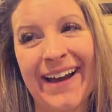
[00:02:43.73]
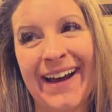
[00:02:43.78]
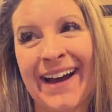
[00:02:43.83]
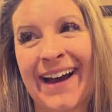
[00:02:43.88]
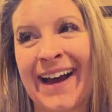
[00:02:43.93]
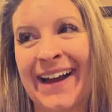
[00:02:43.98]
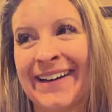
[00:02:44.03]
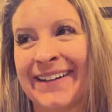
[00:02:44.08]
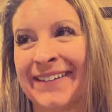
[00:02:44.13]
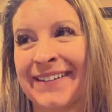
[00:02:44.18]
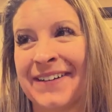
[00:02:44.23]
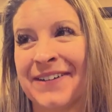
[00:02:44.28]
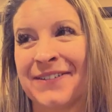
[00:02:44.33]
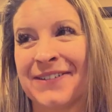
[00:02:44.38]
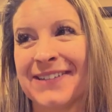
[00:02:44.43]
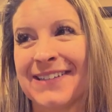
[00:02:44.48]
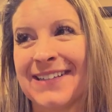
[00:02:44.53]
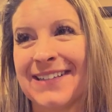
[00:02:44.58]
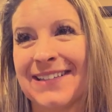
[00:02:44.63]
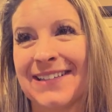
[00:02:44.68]
I don't know
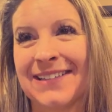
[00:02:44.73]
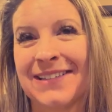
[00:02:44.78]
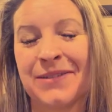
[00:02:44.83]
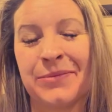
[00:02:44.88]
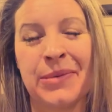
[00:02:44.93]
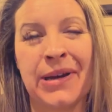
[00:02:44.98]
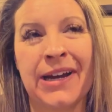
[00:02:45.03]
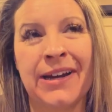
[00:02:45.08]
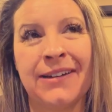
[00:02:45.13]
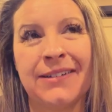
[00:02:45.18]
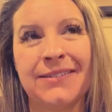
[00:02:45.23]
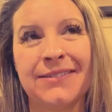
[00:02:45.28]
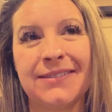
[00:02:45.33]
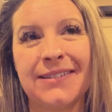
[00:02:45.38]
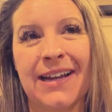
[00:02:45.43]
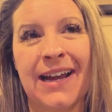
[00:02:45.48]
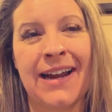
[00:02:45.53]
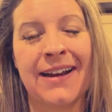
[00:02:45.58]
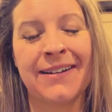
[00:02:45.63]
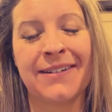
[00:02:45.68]
what this is about.
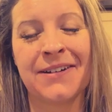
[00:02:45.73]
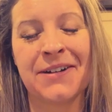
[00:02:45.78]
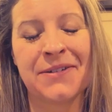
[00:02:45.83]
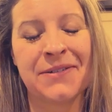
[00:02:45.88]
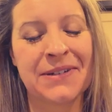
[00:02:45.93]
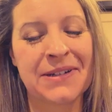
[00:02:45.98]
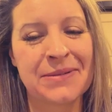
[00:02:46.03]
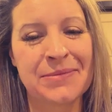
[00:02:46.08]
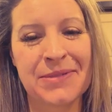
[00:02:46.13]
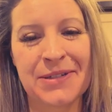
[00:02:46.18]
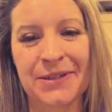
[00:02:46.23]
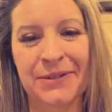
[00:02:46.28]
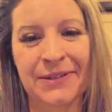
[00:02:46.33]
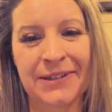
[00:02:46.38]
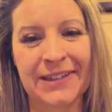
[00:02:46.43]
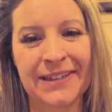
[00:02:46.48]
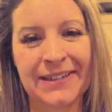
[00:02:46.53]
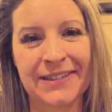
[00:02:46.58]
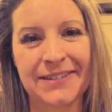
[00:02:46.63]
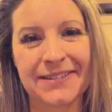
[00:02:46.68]
I don't know what I'm
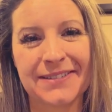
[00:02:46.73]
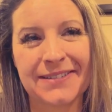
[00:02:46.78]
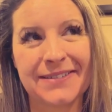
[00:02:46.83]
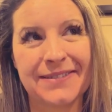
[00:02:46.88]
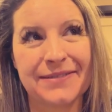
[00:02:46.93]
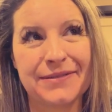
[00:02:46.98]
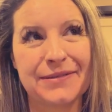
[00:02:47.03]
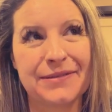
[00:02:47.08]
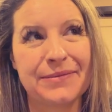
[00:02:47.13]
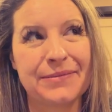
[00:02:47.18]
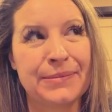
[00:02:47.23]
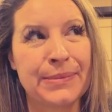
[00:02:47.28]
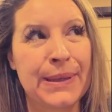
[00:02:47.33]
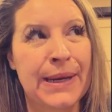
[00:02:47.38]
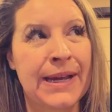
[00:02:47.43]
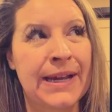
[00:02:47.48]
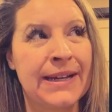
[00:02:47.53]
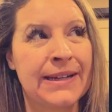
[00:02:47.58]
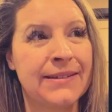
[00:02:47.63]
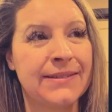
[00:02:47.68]
doing,
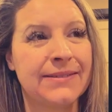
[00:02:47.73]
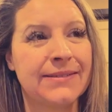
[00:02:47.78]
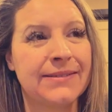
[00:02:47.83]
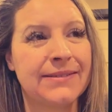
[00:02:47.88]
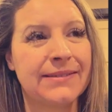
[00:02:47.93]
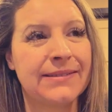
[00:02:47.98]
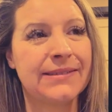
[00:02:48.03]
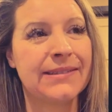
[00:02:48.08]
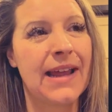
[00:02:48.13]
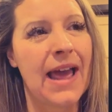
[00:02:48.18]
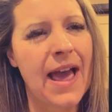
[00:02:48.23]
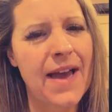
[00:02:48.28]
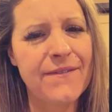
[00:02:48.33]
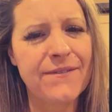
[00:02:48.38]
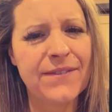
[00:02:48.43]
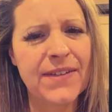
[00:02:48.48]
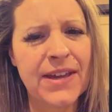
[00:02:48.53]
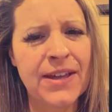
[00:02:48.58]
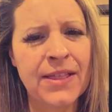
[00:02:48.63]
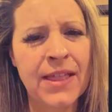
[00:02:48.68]
but I
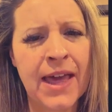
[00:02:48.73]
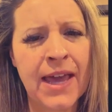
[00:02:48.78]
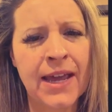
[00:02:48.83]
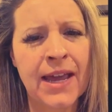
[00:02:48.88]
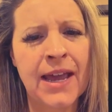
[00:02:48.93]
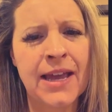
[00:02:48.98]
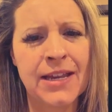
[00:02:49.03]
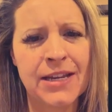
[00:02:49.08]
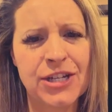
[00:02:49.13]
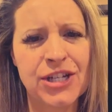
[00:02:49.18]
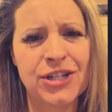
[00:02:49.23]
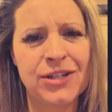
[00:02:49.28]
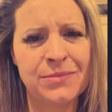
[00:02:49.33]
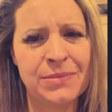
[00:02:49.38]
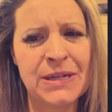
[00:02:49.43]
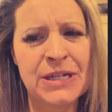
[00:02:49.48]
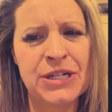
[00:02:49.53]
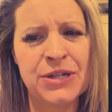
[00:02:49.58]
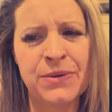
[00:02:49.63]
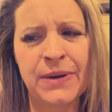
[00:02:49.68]
feel like I should
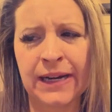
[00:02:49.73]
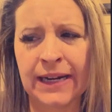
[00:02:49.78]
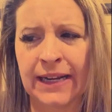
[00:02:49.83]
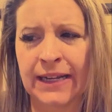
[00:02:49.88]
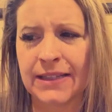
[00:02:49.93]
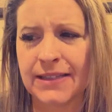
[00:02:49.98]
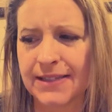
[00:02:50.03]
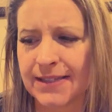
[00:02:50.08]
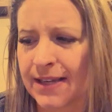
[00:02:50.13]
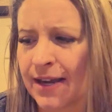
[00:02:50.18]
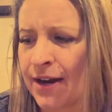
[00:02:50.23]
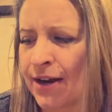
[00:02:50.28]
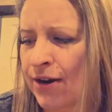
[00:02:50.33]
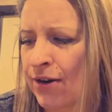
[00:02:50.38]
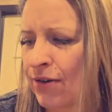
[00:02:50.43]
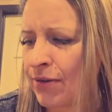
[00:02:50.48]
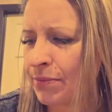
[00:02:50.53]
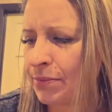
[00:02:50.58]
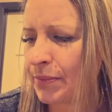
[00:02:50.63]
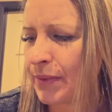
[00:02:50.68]
be doing it, so
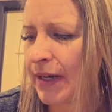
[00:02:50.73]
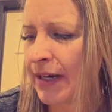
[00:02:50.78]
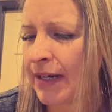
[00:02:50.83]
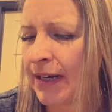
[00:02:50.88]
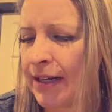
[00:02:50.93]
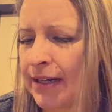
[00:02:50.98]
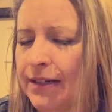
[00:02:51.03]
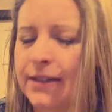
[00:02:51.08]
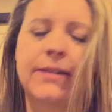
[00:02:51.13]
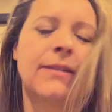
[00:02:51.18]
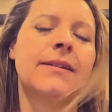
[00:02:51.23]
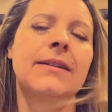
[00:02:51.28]
I'm gonna